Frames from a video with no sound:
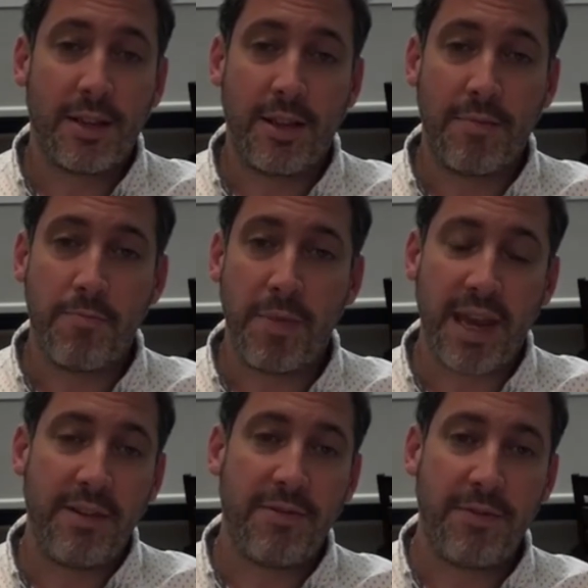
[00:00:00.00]
the
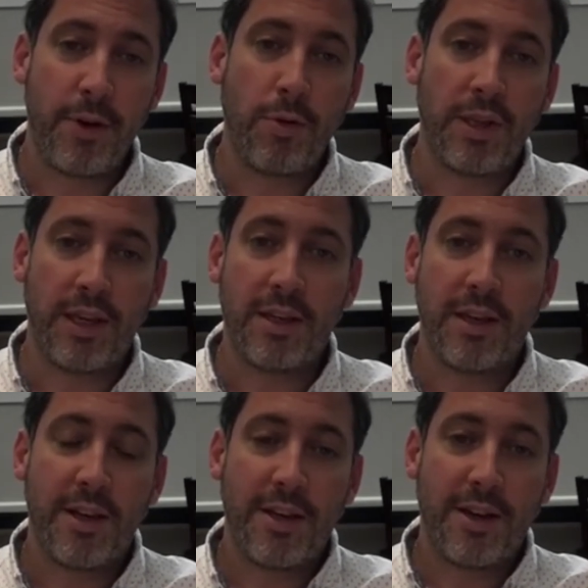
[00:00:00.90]
main fueling
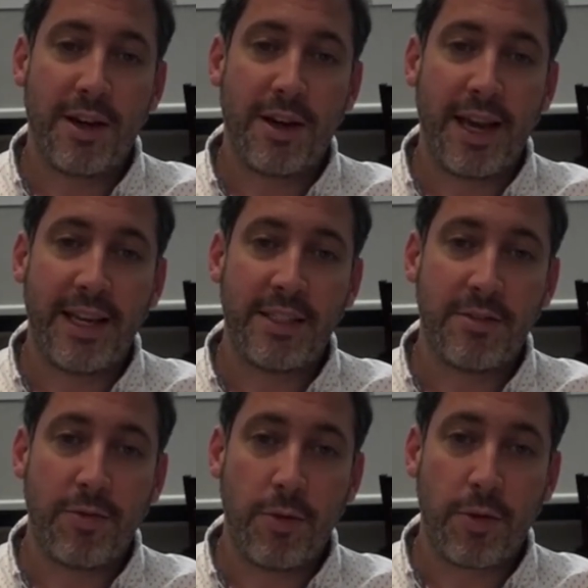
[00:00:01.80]
agent
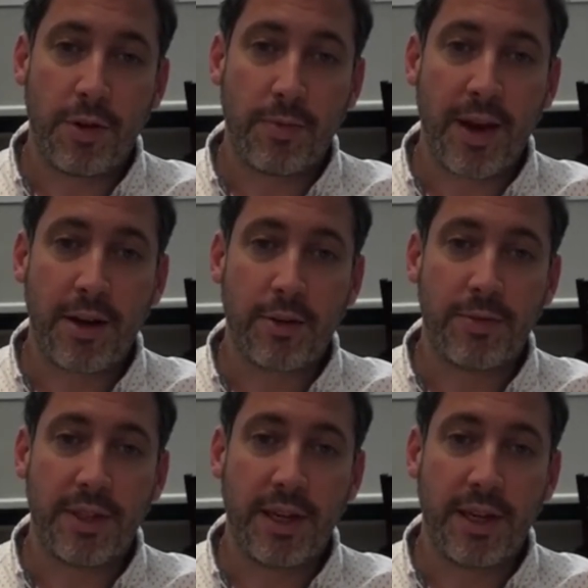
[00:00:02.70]
for your microbes.